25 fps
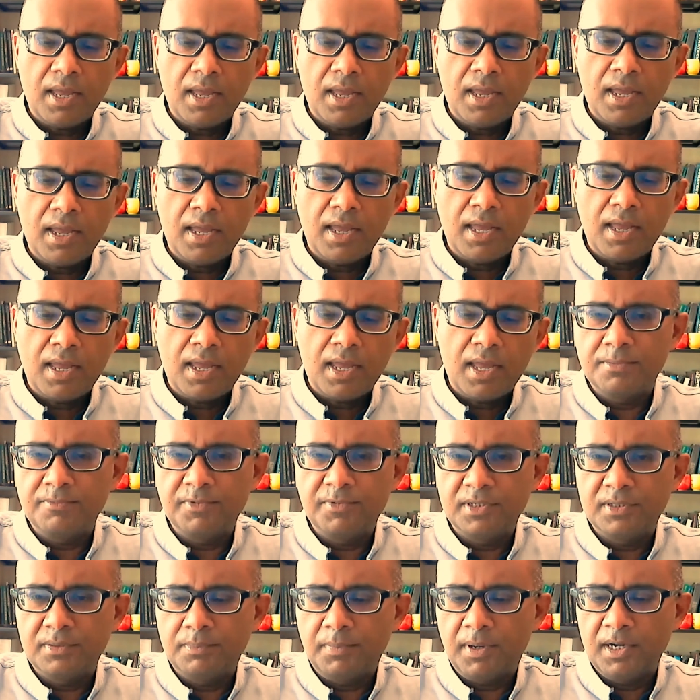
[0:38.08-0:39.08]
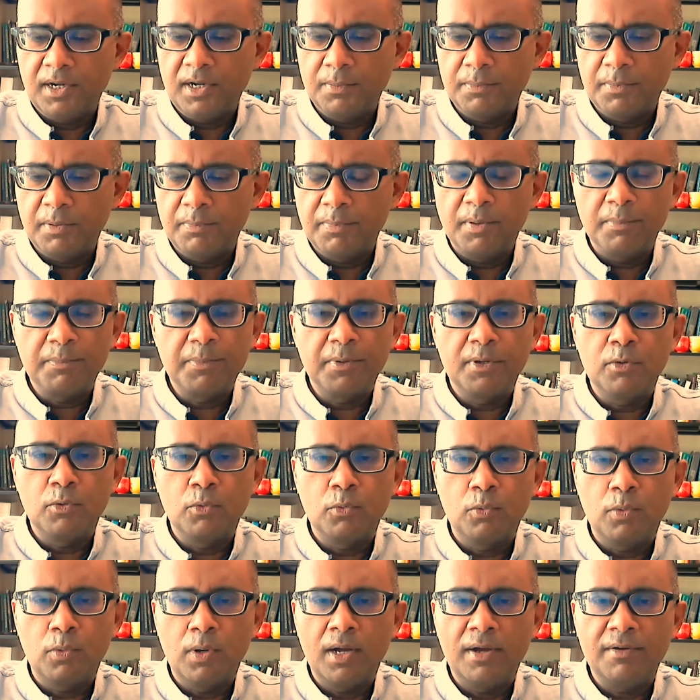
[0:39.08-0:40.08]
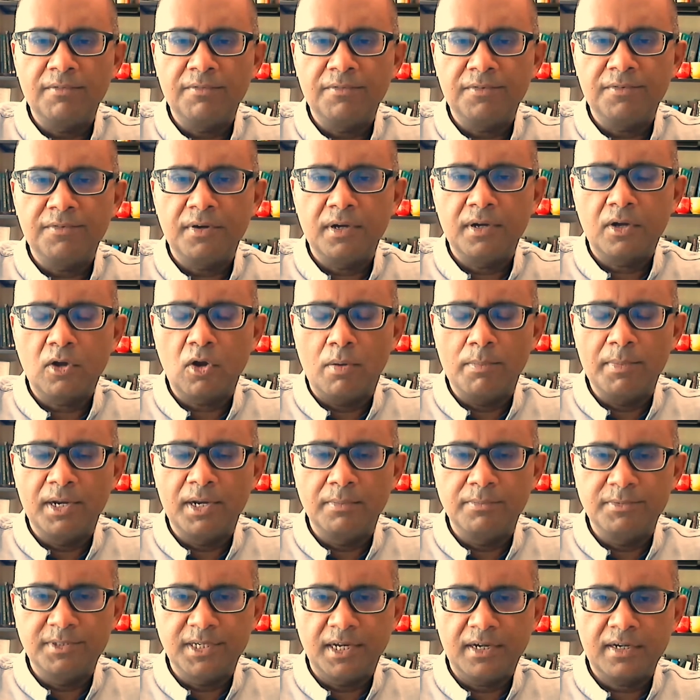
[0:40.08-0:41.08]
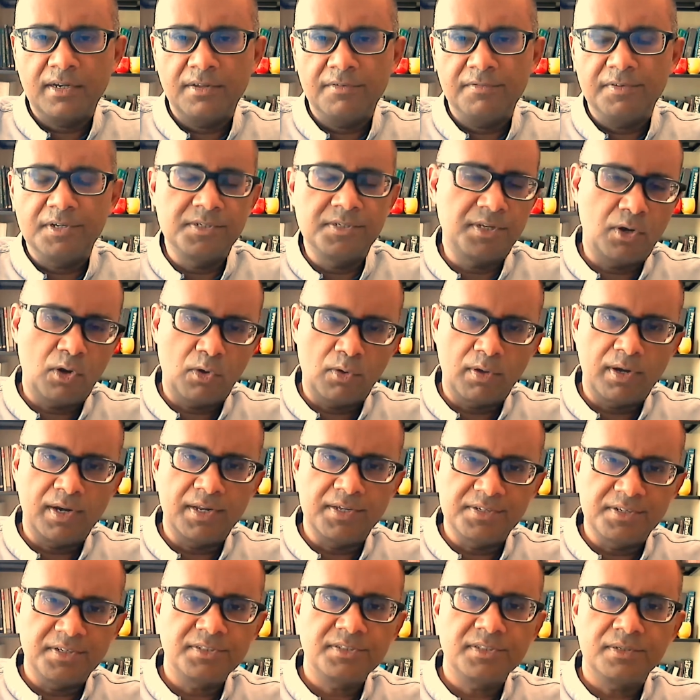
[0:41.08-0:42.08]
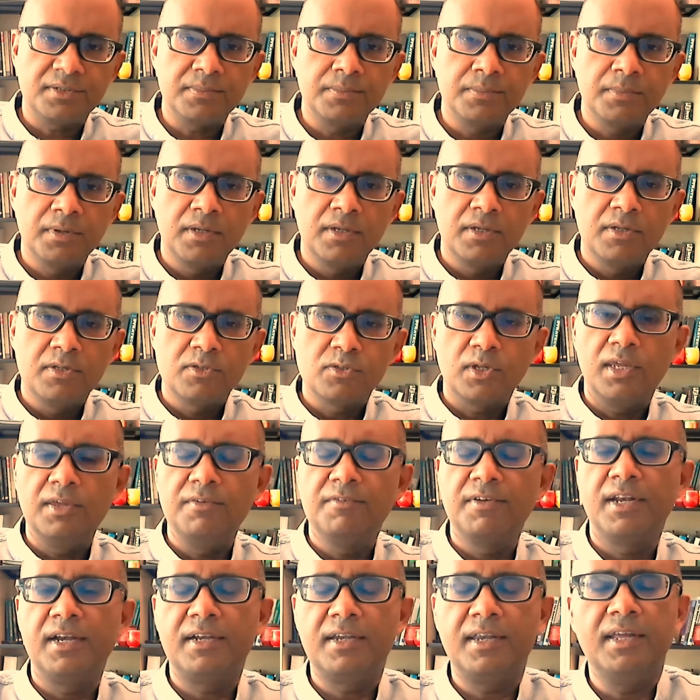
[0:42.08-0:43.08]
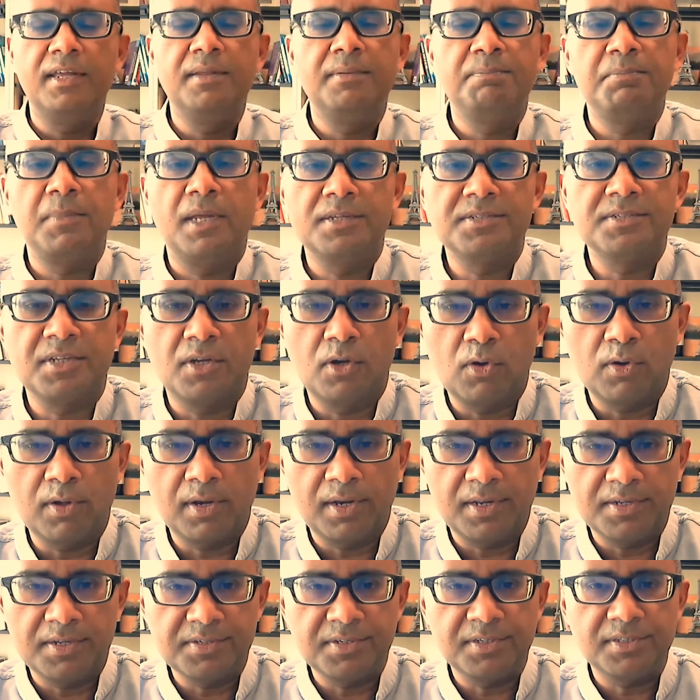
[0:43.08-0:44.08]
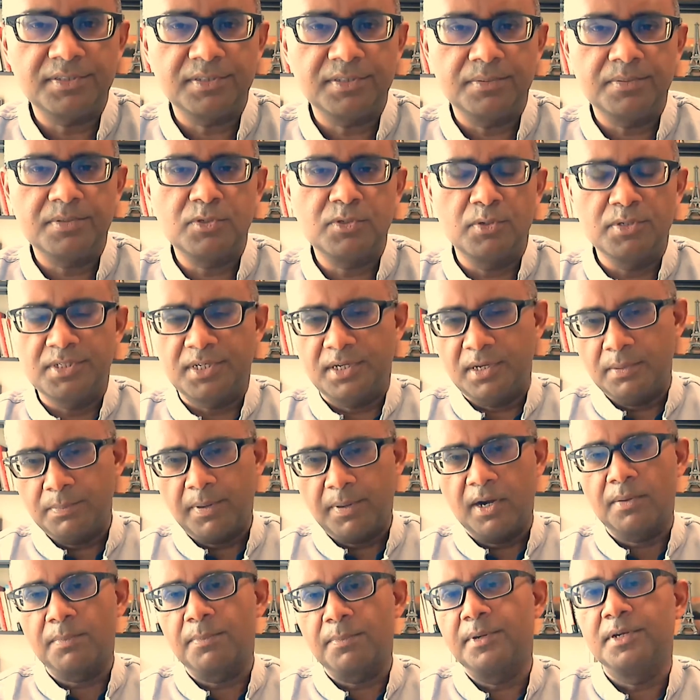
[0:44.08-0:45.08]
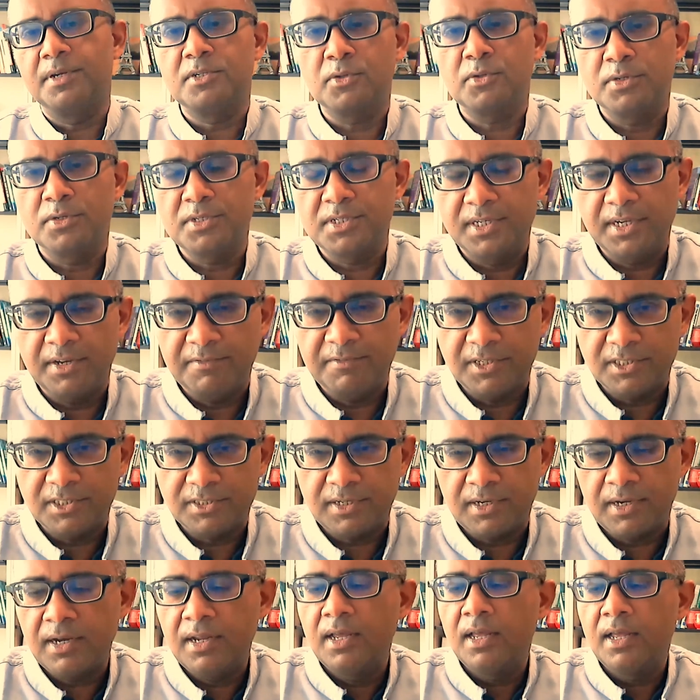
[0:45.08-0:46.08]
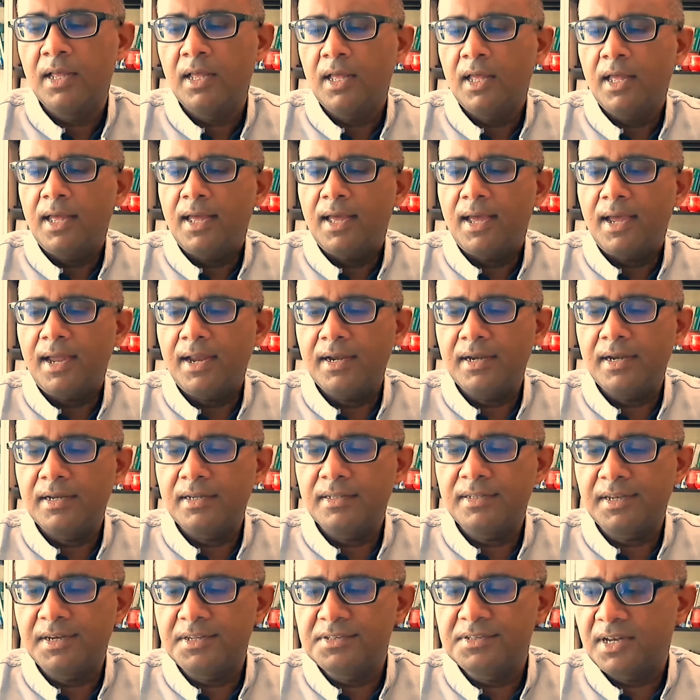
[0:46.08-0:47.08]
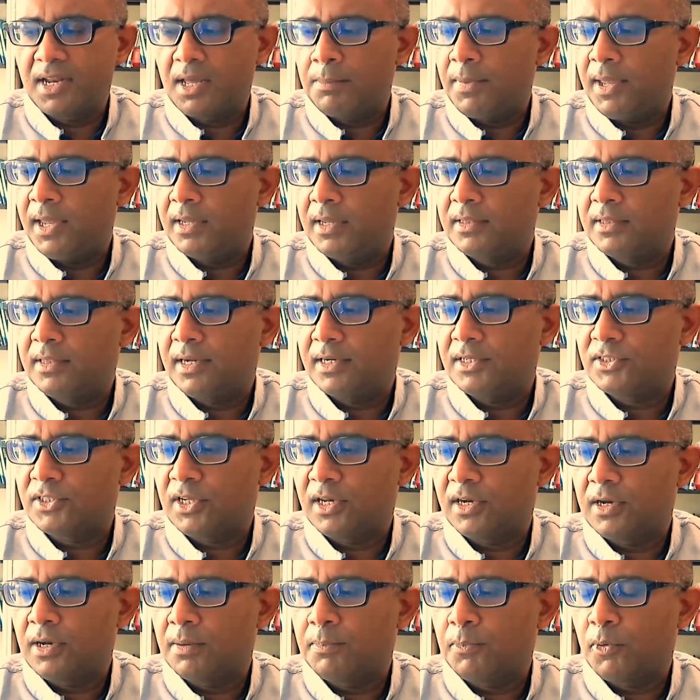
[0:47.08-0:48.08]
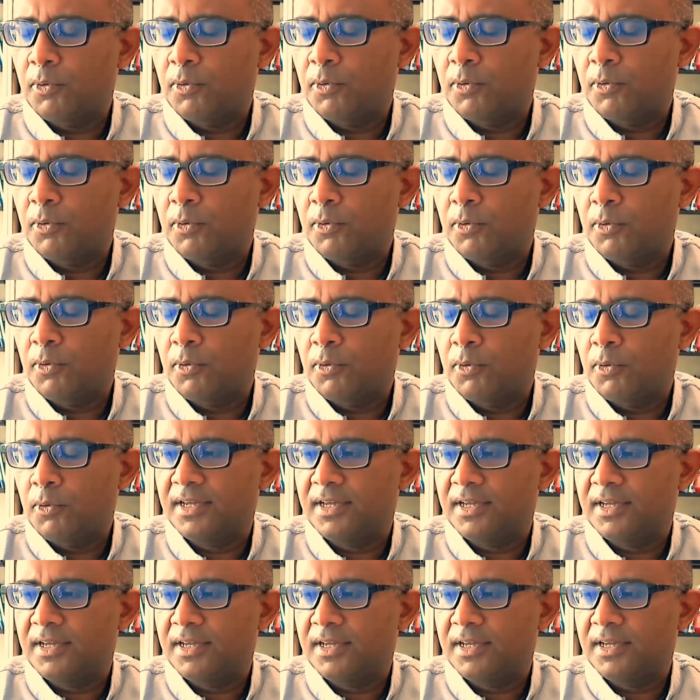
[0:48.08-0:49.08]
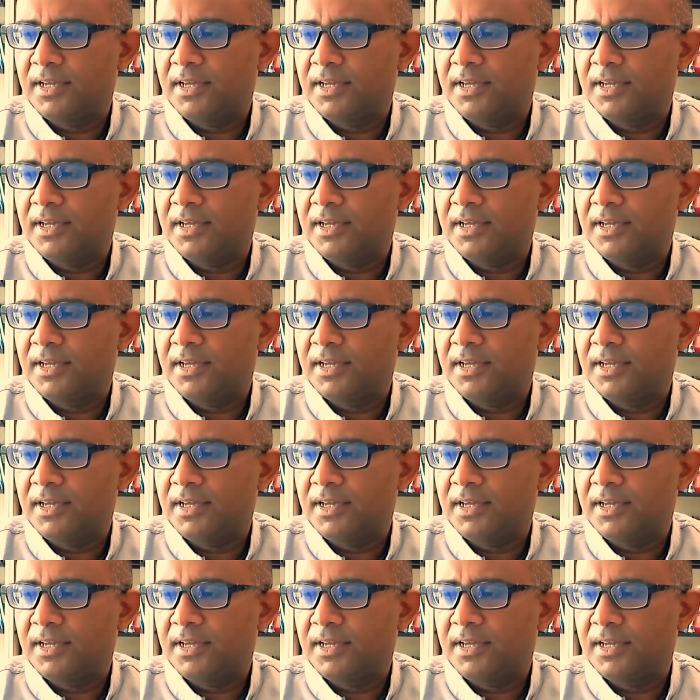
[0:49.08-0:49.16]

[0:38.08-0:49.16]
Any system with multiple people who have a common objective is an organization. So even a team is an organization. So is a department, so is a division. And the reason I make that general point is that